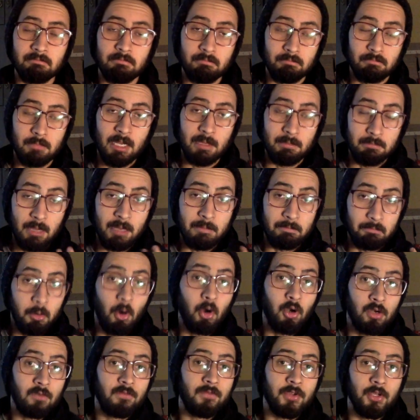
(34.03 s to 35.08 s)
my
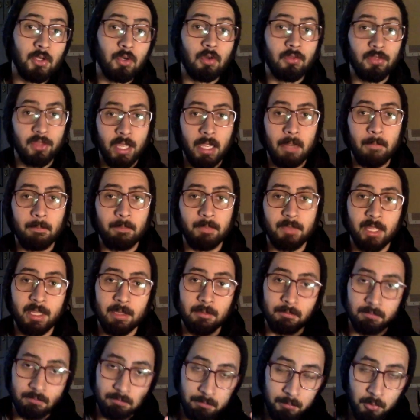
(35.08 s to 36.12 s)
point of view on them, the
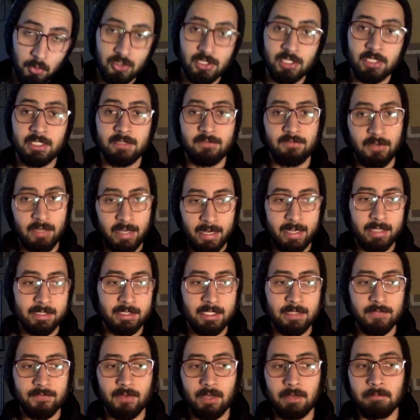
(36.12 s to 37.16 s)
positive and
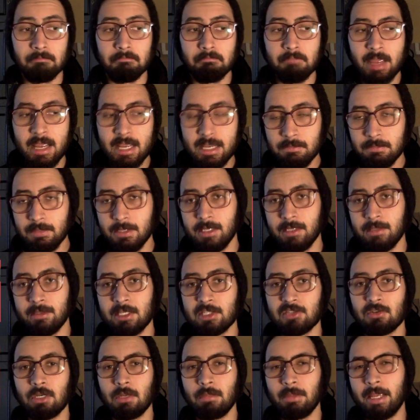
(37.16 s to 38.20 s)
negative, and maybe that's
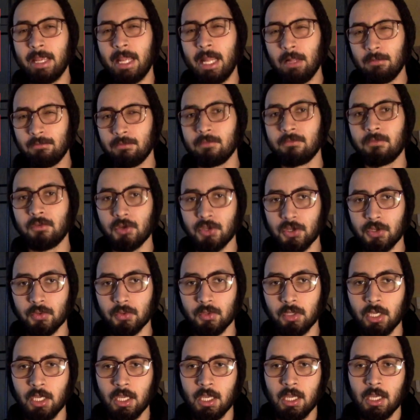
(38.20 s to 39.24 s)
going to be helpful for you
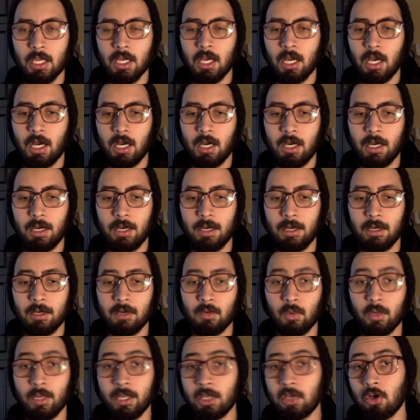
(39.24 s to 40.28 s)

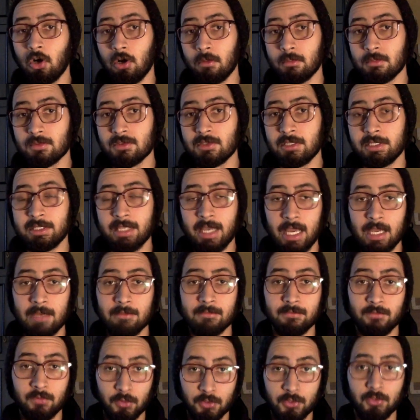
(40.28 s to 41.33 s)
when it comes the time
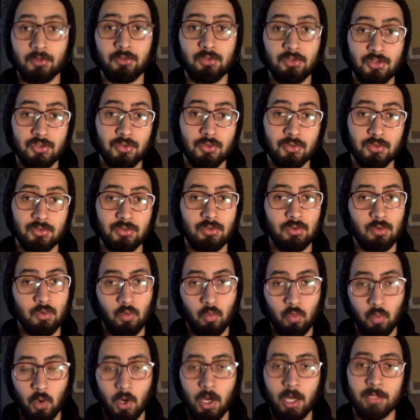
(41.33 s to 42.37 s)
for you to choose
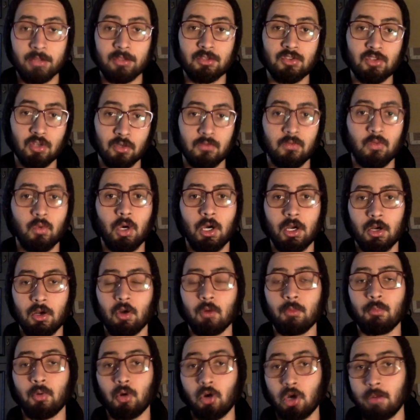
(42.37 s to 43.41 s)
what software or
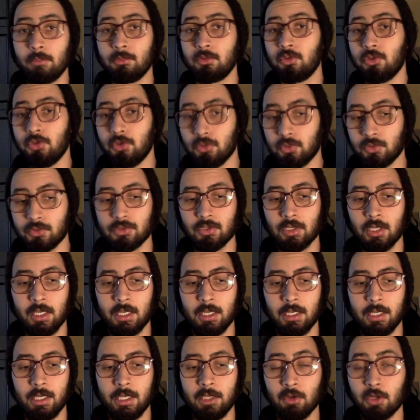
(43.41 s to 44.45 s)
program to use
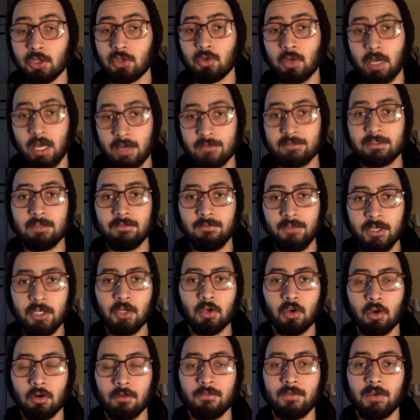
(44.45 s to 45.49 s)
in order to have the video
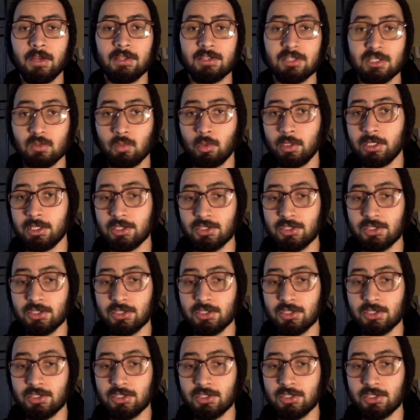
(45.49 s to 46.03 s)
conferences with the